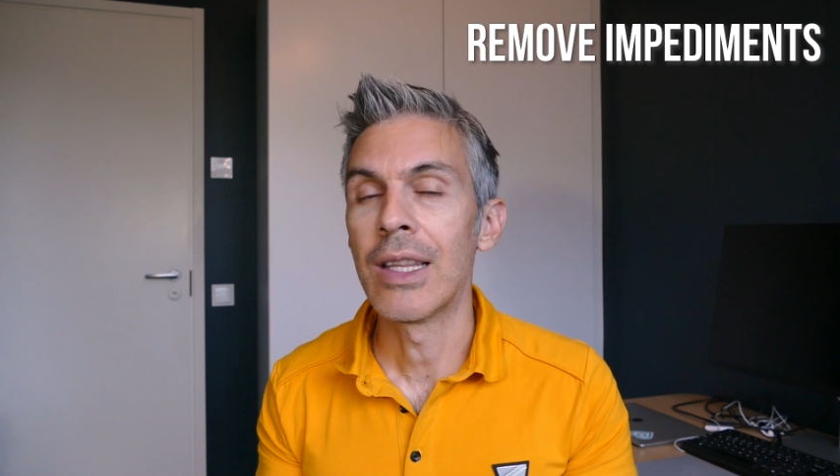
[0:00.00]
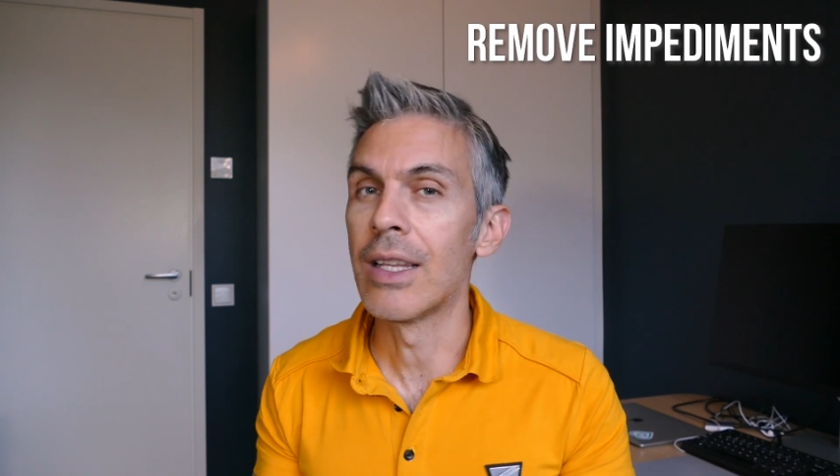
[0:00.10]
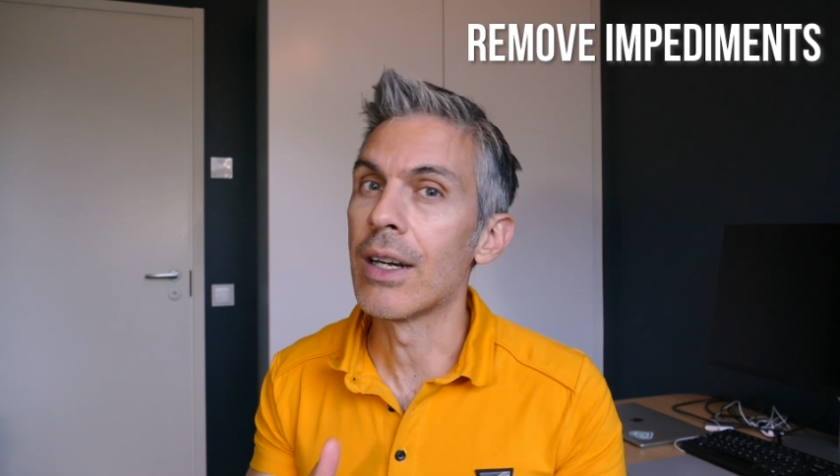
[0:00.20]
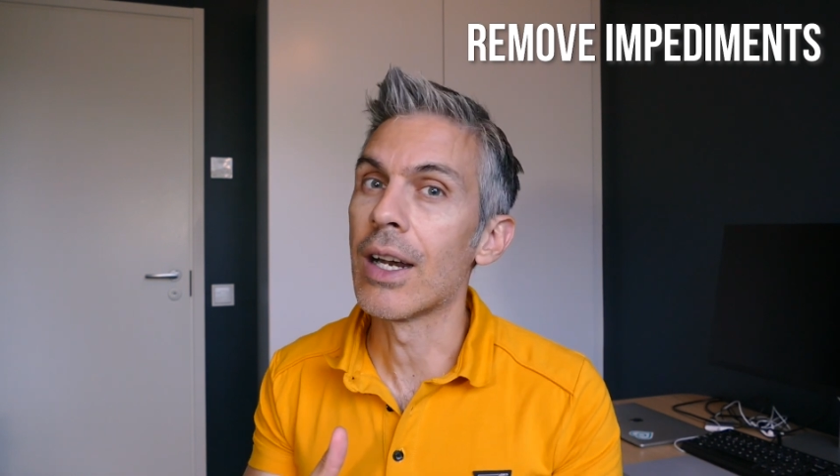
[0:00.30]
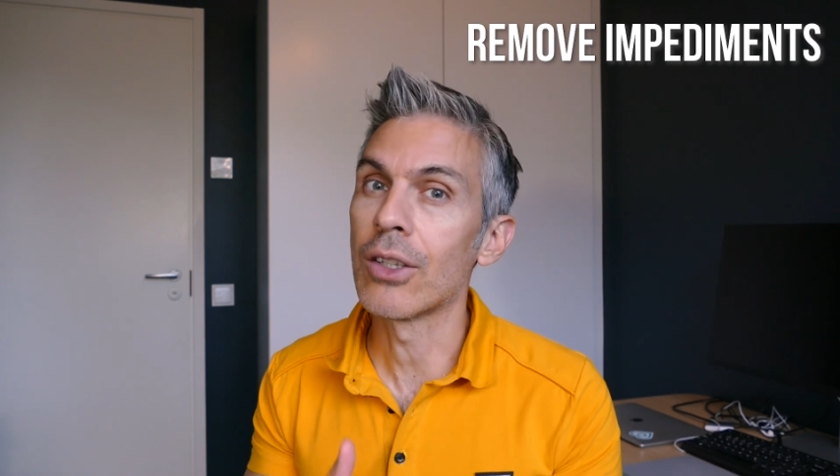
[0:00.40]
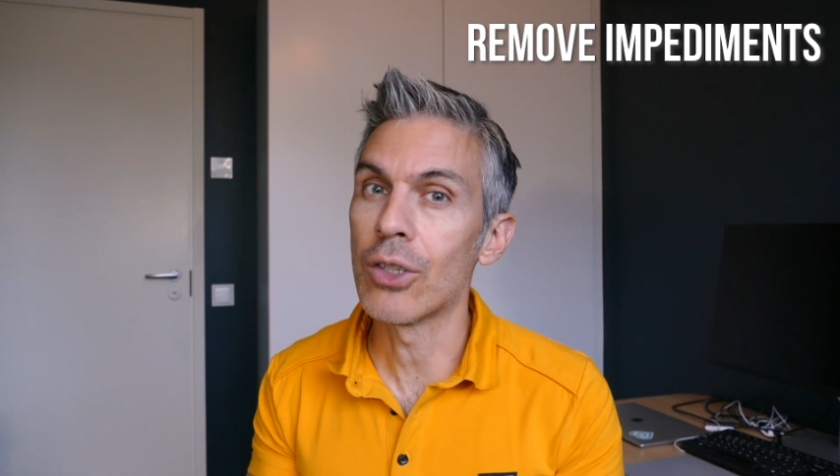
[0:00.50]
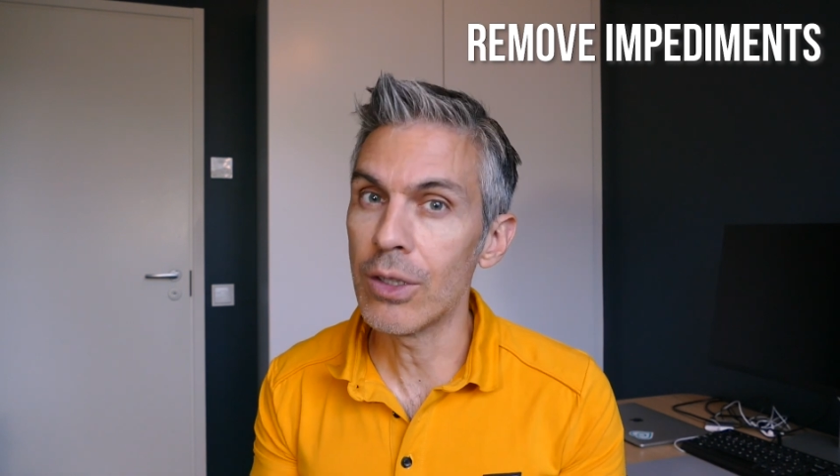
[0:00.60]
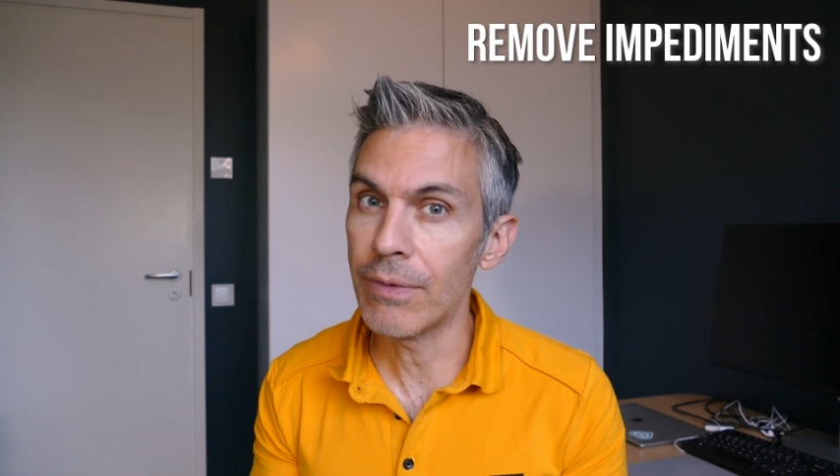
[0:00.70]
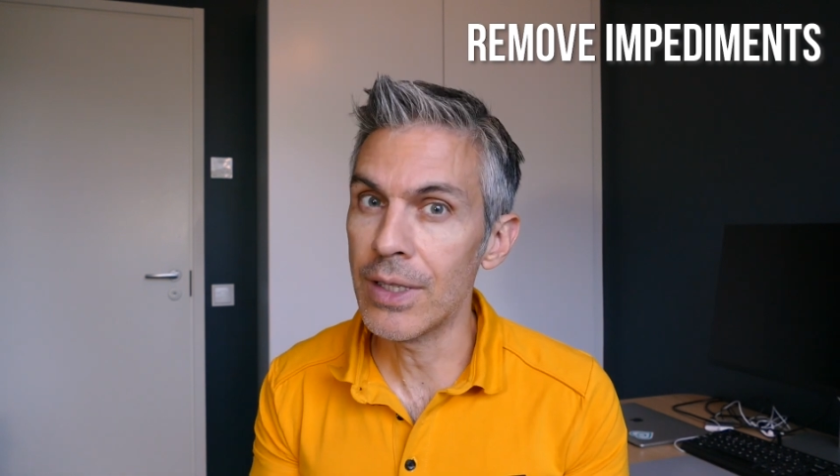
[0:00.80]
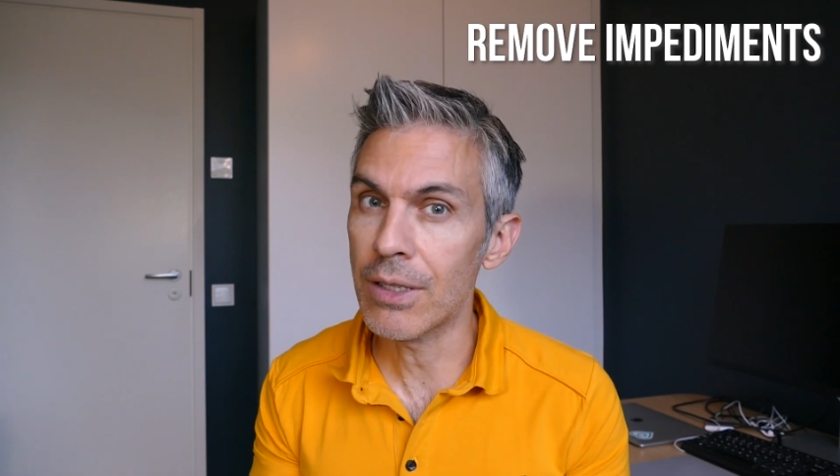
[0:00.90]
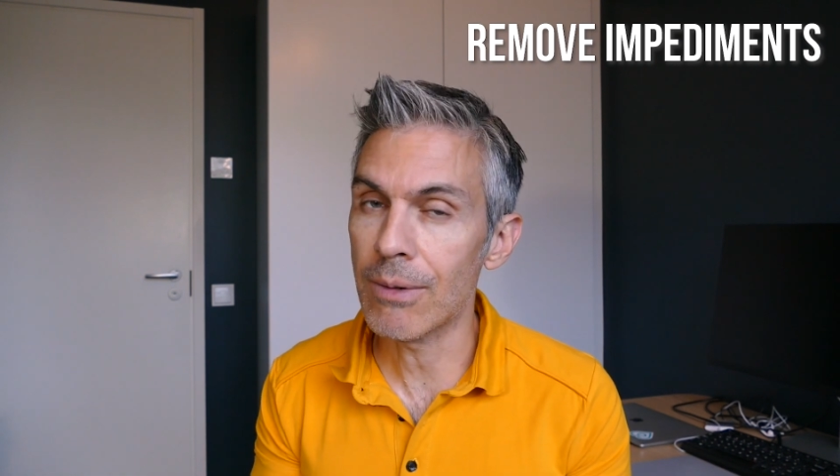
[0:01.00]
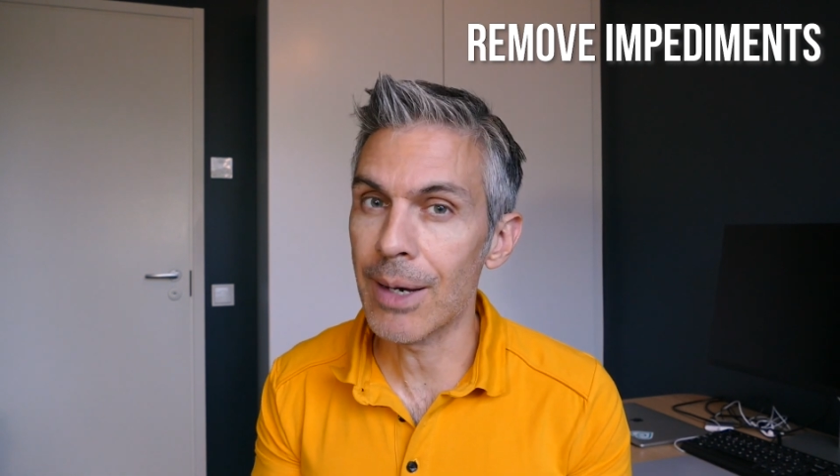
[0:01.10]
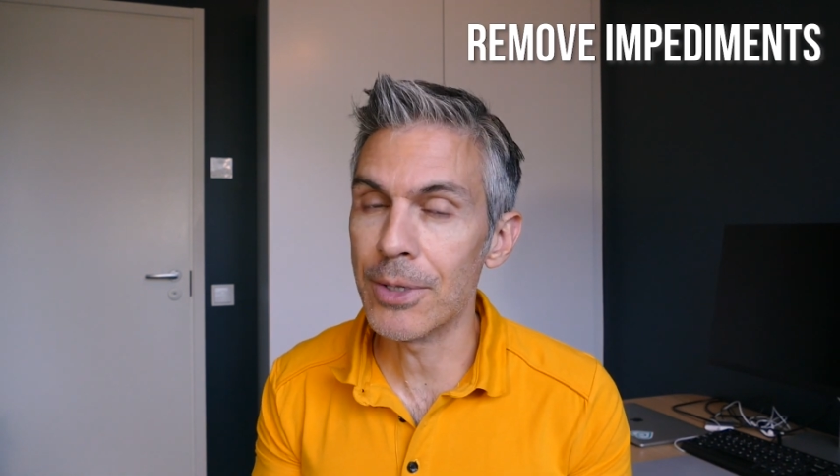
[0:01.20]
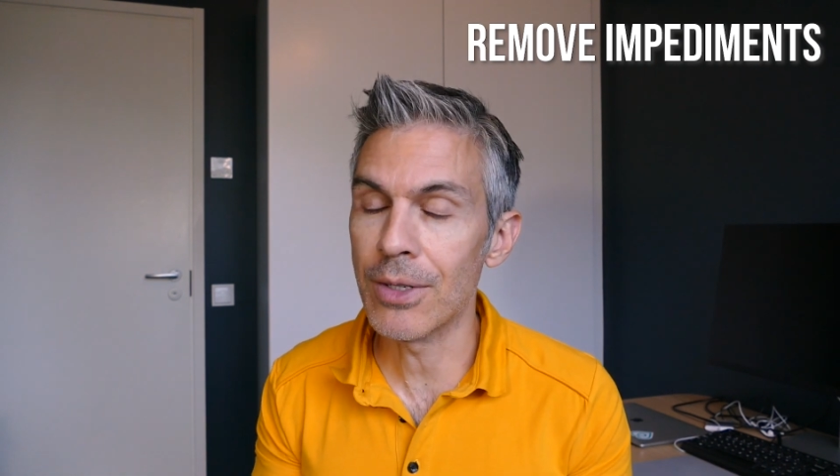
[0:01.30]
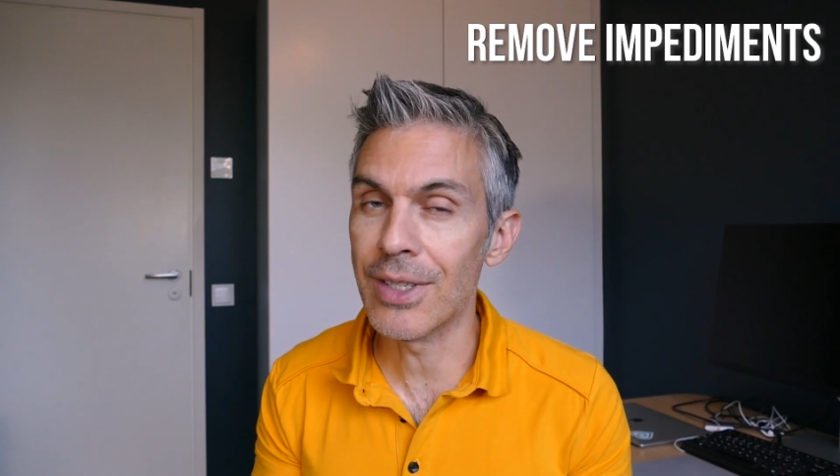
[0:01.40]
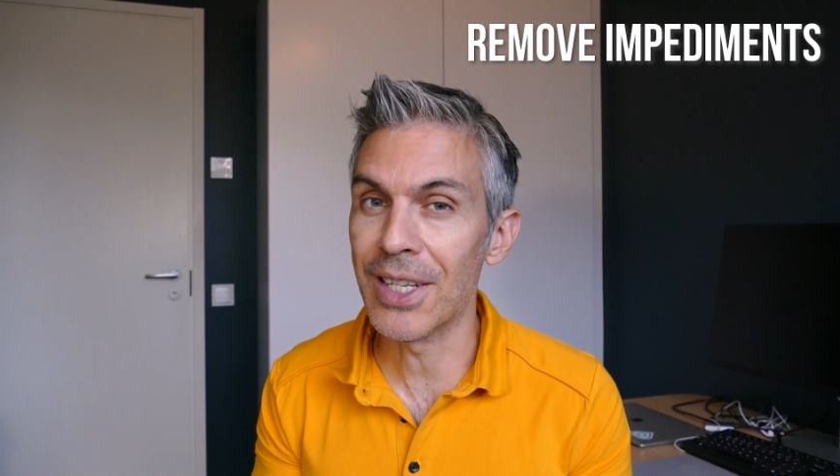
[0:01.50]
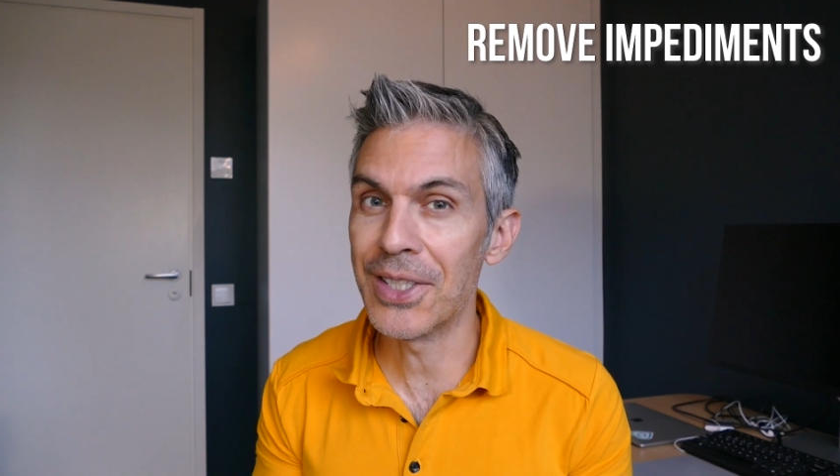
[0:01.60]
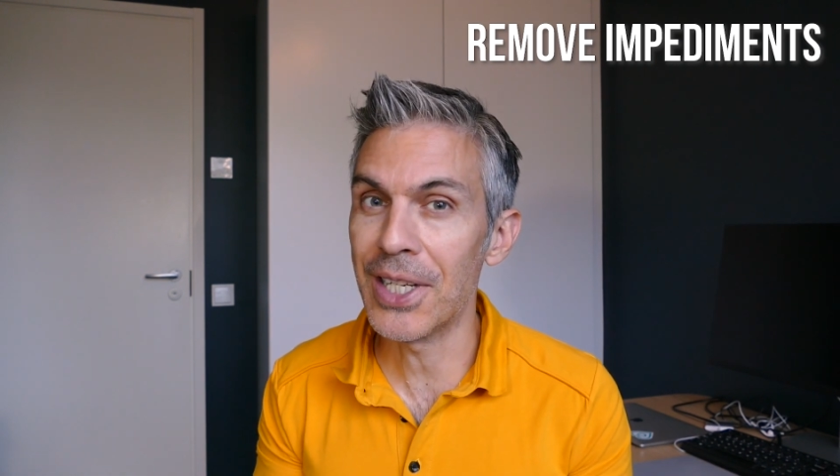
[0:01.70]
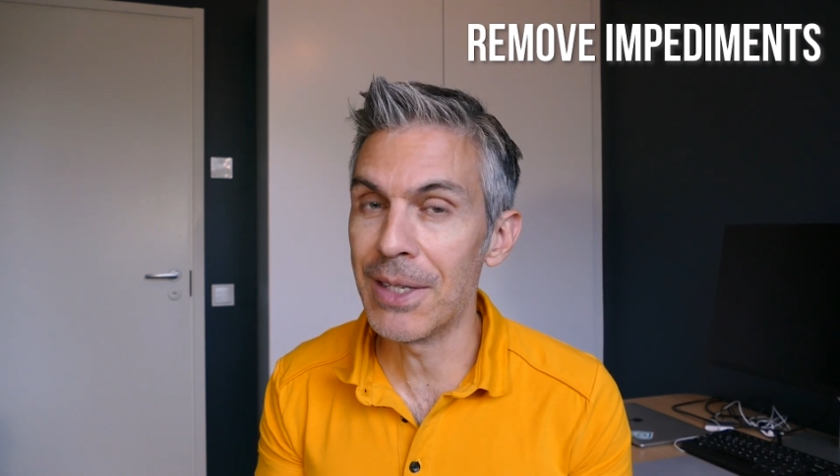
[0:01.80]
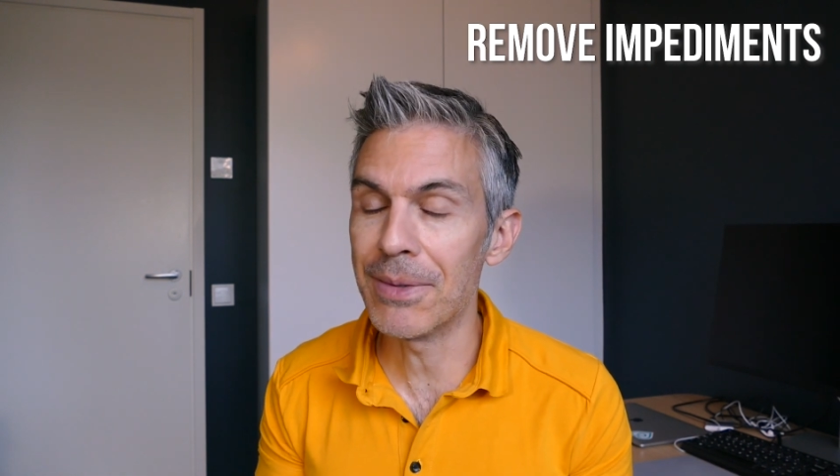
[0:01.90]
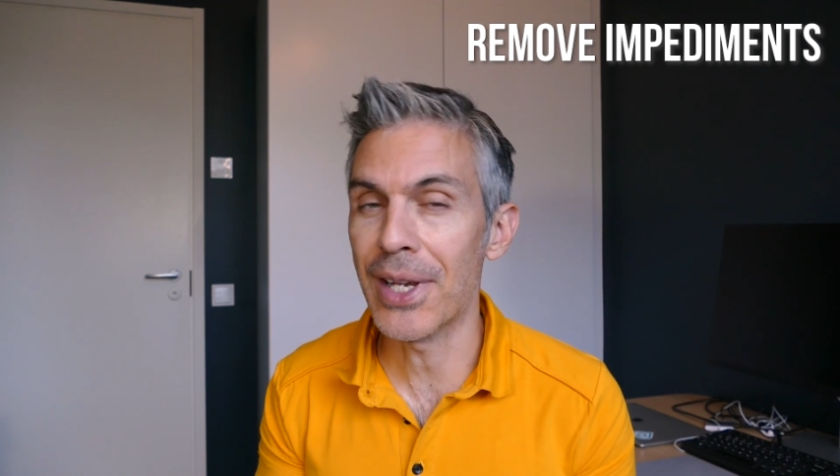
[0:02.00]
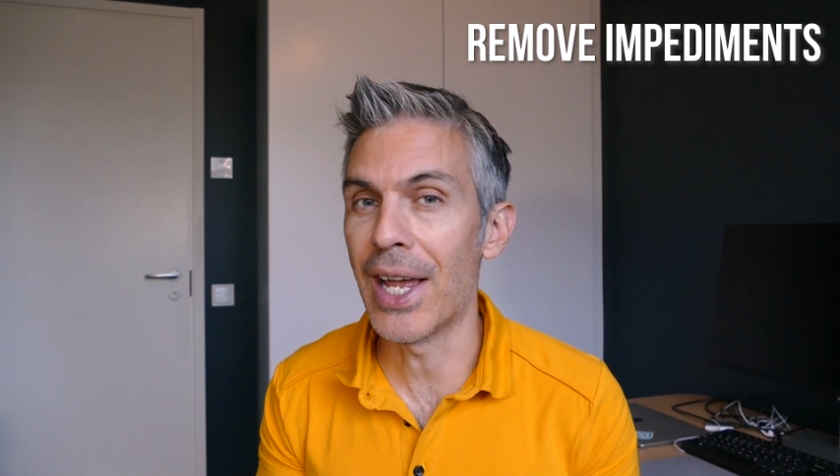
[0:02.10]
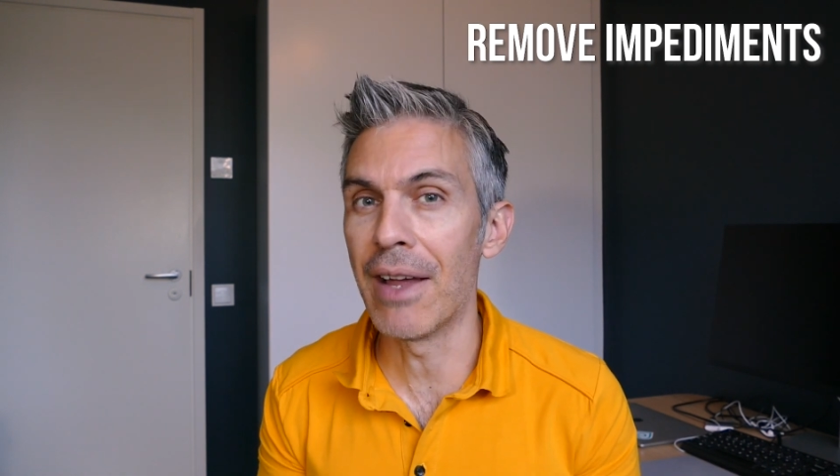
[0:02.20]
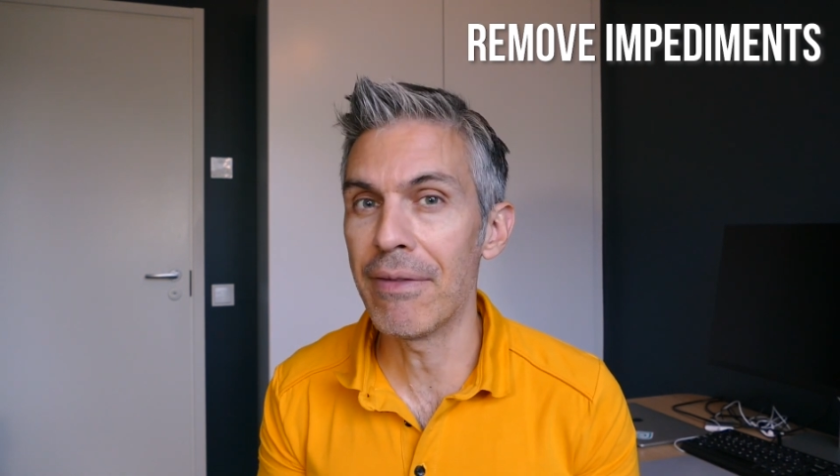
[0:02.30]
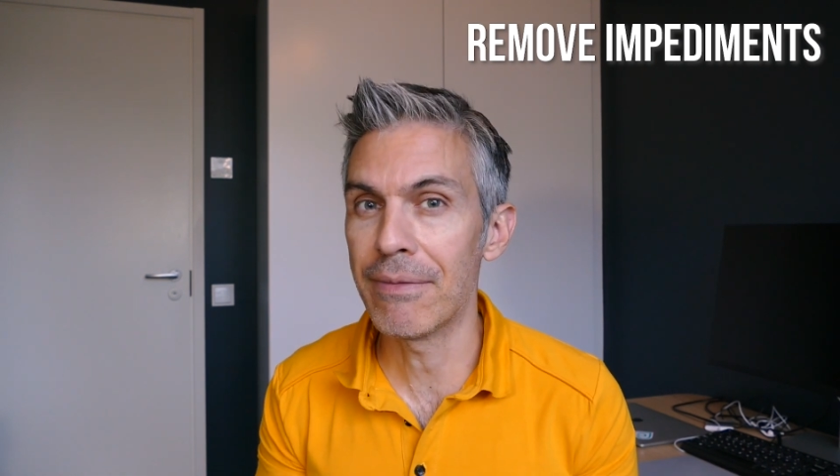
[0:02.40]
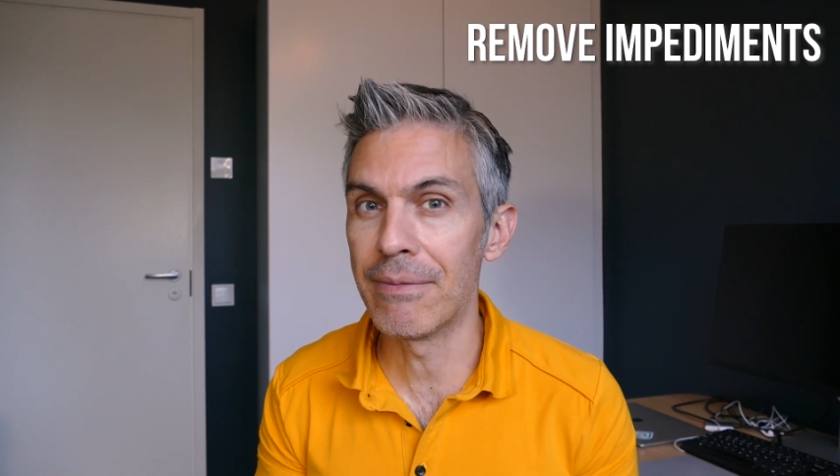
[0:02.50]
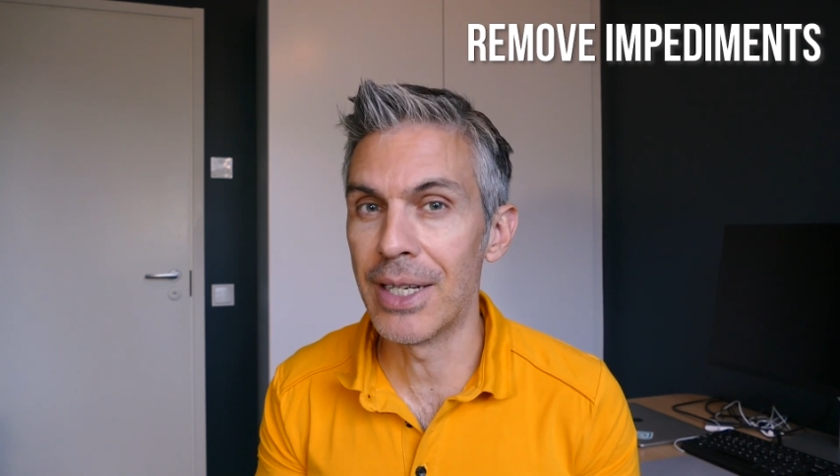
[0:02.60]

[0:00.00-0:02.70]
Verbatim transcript: There are a ton of interruptions that teams have